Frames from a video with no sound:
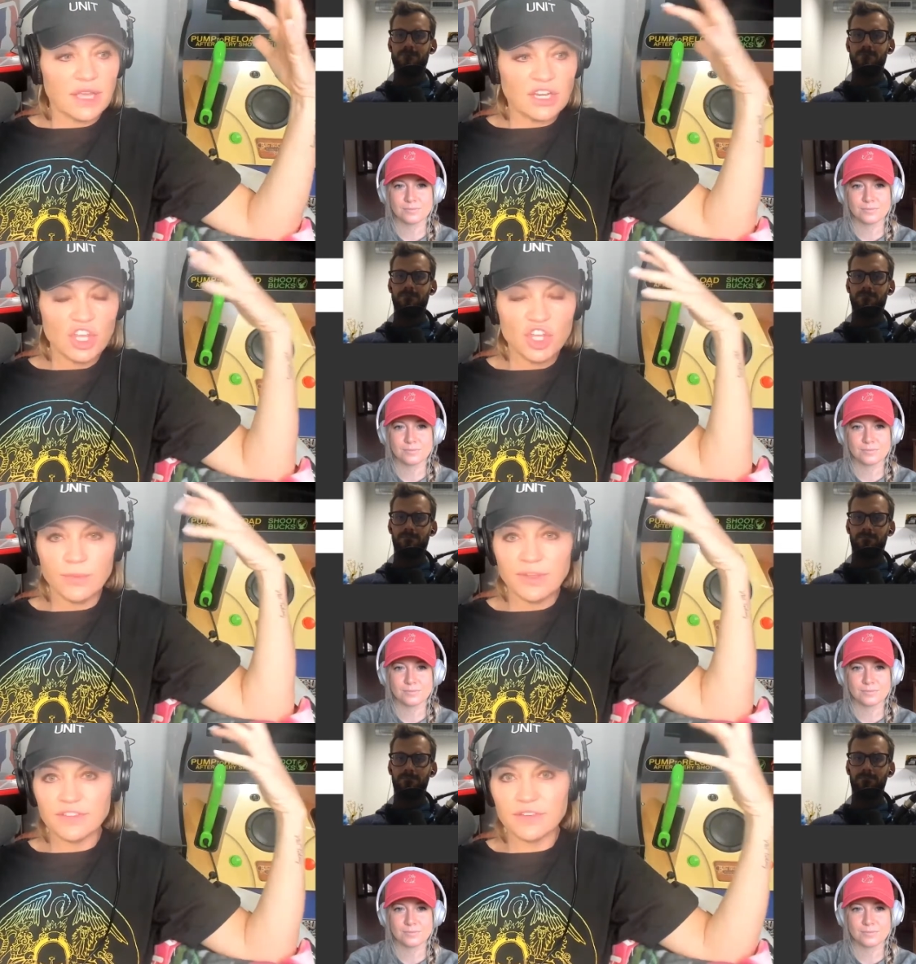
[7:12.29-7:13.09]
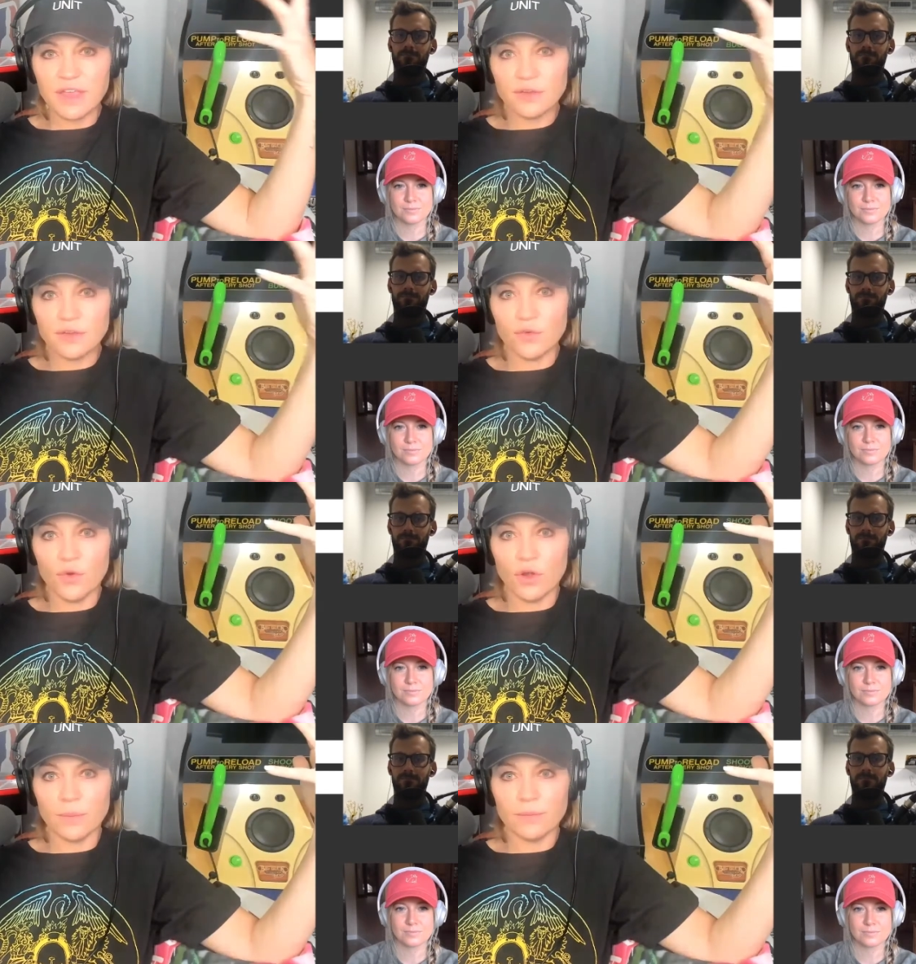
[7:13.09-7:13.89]
Speaker 1: in human skin
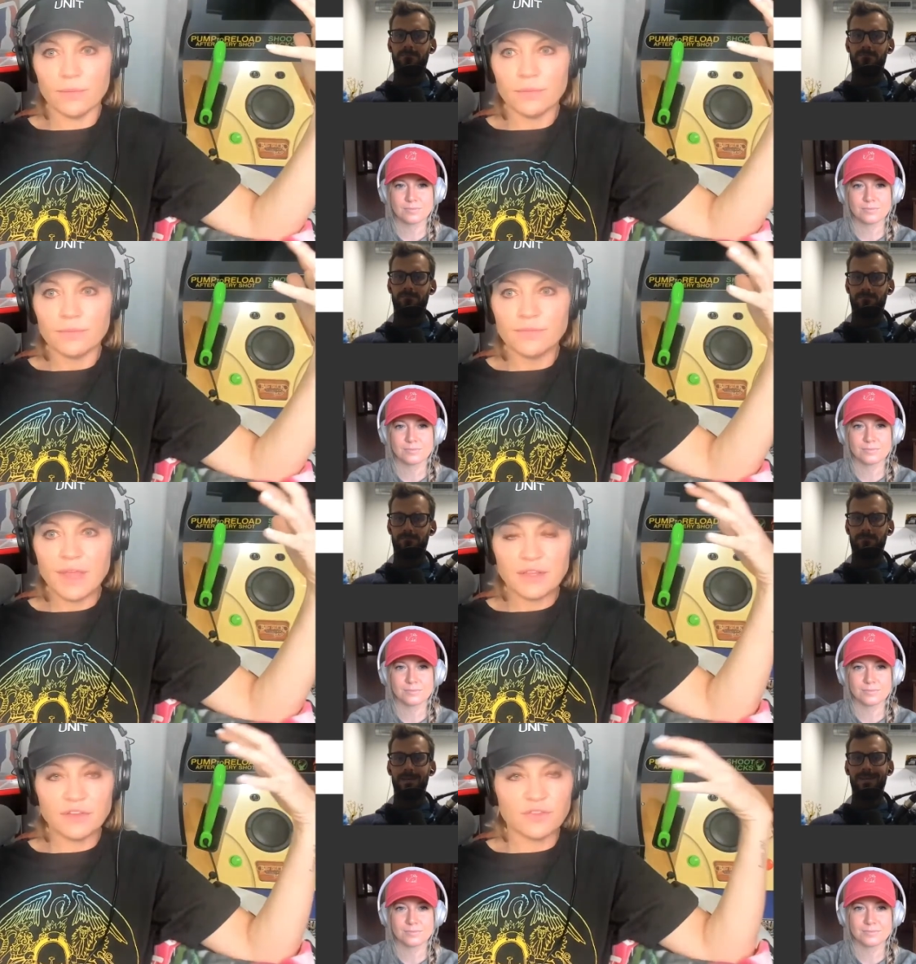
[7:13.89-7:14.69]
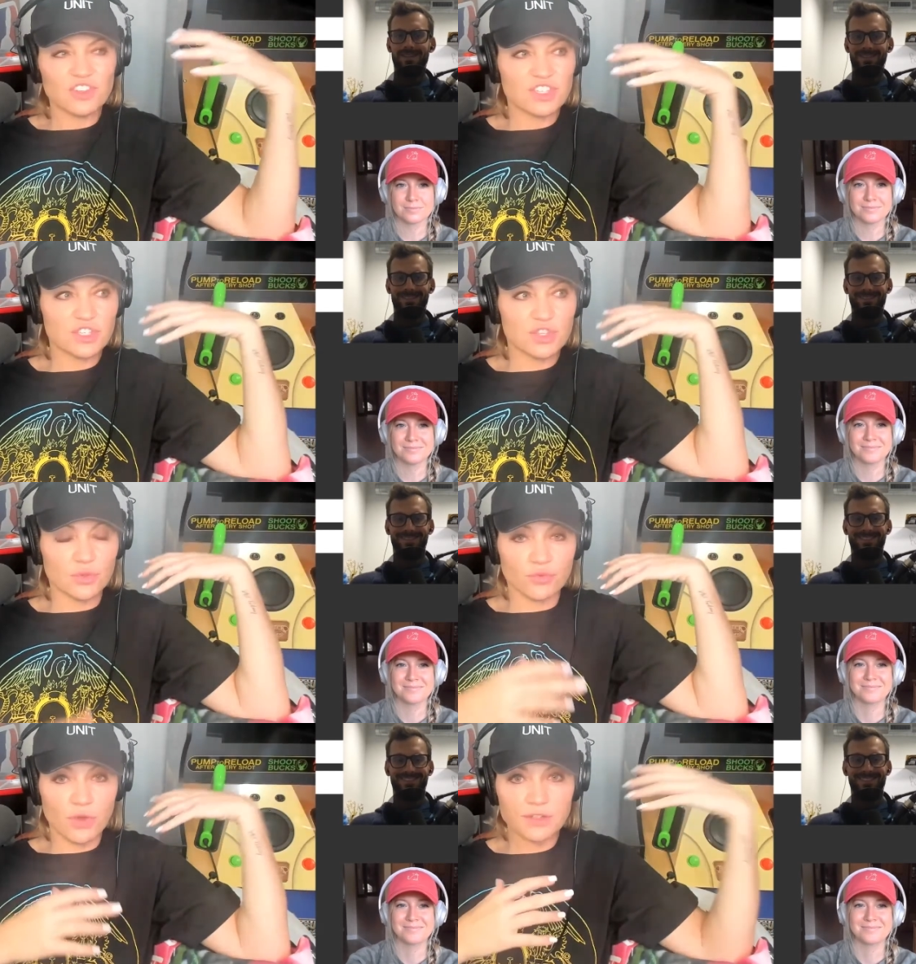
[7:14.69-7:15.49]
form that is just
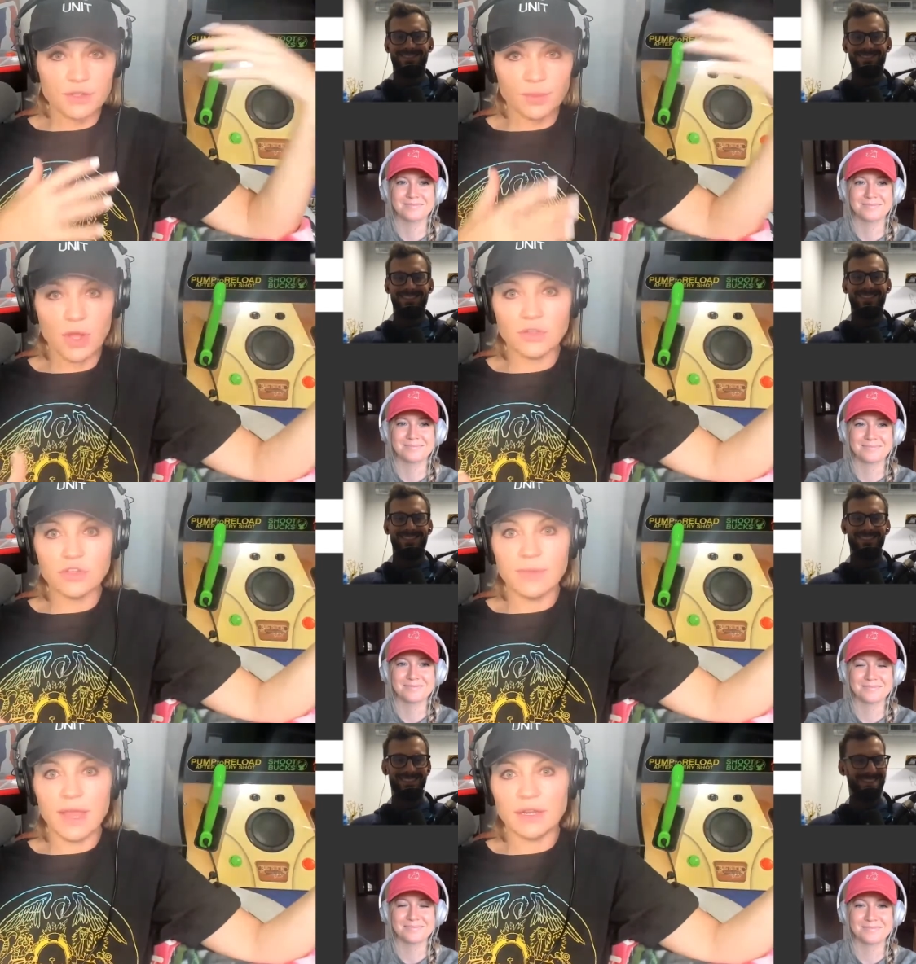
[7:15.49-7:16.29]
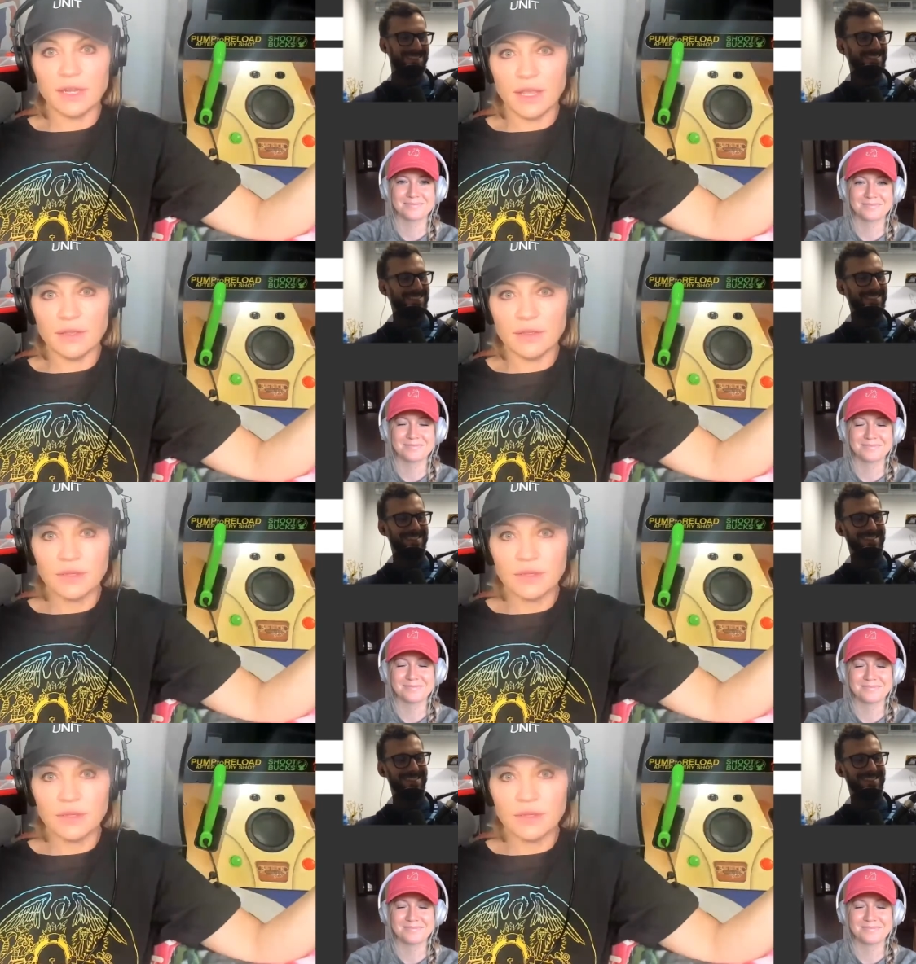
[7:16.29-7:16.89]
thrust upon humanity,